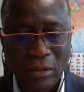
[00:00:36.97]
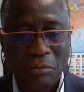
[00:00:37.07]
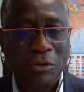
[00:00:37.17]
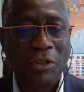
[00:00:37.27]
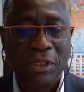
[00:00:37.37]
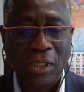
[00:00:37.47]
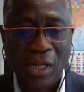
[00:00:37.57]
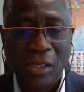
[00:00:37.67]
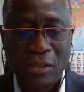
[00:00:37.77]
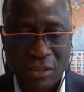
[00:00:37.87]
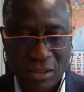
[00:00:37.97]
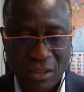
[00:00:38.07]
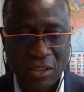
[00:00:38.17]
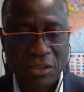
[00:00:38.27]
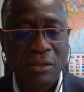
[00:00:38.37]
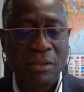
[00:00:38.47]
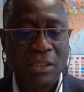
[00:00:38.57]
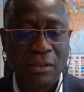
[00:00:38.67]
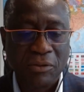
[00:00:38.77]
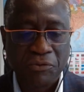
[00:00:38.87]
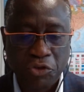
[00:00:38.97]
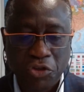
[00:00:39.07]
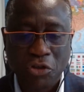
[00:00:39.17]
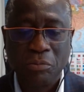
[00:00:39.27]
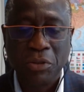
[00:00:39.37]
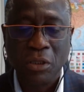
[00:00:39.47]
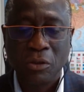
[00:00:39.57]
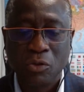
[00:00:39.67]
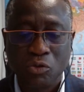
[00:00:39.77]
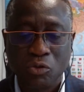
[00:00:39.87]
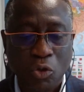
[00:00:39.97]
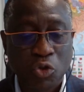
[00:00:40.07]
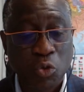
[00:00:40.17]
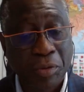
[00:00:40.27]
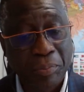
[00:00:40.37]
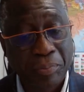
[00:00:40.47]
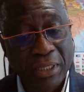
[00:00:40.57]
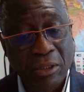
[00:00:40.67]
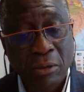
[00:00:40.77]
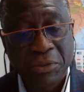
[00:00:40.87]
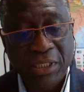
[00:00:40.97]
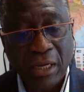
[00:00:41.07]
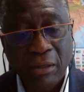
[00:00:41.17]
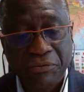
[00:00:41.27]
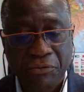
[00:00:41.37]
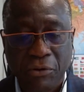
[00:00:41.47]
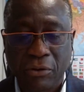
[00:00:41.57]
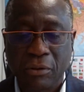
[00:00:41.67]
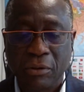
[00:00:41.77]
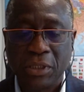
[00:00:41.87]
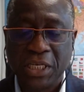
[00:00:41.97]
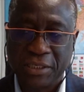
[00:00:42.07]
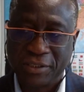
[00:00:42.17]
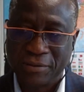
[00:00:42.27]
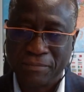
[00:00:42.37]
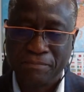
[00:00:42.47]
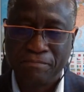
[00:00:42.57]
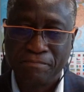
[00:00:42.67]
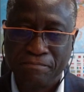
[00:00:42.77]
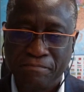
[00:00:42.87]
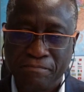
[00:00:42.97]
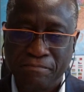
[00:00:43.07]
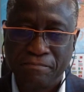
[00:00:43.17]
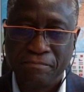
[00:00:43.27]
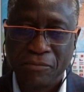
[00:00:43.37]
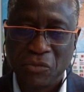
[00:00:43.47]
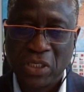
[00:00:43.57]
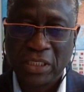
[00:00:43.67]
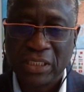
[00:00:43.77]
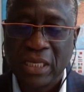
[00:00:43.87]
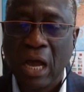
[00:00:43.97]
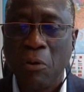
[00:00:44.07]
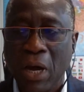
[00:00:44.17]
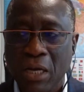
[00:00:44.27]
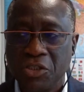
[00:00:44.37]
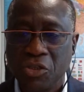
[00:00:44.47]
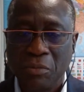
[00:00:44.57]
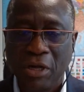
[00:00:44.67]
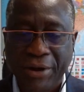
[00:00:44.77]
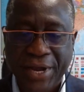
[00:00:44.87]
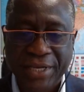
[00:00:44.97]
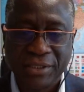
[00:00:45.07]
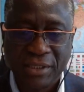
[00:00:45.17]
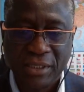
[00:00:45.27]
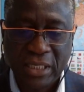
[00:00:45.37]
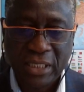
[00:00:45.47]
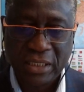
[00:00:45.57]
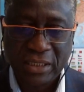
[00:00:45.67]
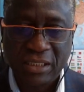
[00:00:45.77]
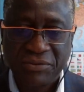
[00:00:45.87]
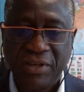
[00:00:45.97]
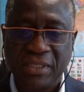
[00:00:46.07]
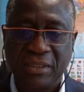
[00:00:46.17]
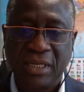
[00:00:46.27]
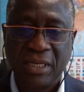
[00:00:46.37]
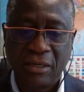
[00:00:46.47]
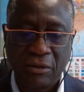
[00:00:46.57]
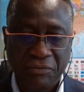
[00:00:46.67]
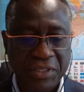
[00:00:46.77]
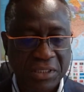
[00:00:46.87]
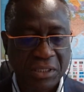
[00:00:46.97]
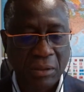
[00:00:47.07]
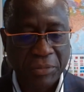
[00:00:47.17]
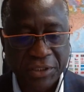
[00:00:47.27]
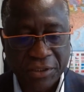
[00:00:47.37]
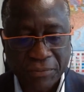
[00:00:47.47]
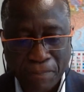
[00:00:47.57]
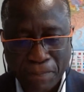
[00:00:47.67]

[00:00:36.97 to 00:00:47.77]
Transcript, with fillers: But the real translation is the future belongs to those who prepare themselves for it. This is how I summarize this first day of this summit.